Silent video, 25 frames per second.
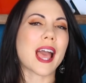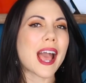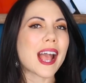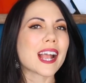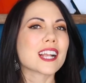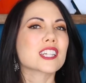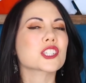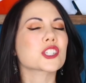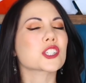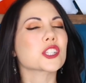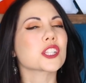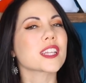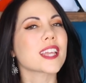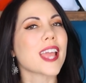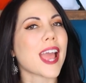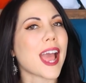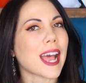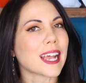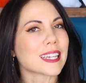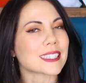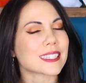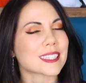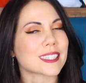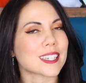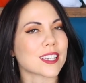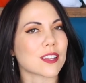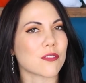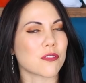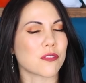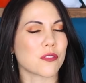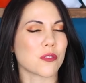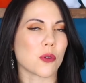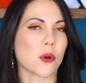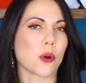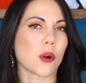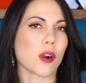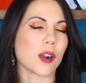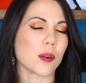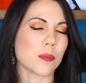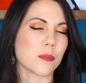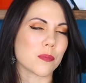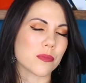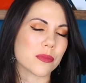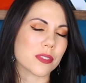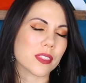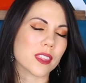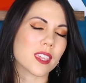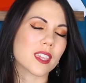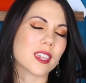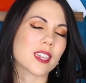actually asking for
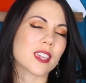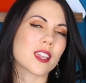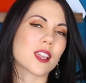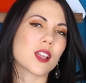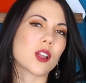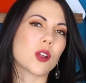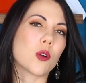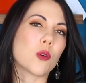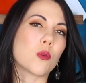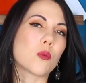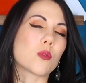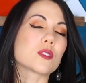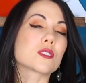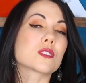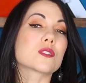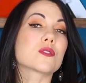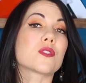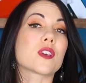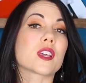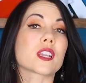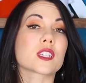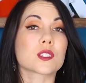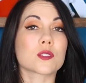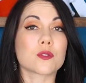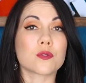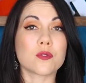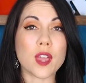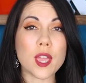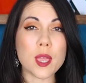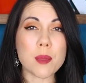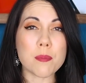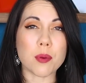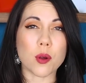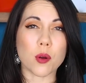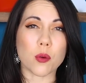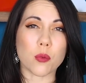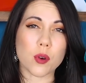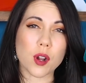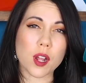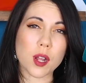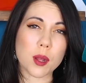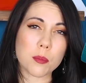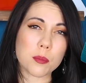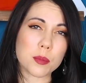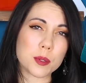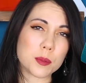was Vicks Vapor Rub.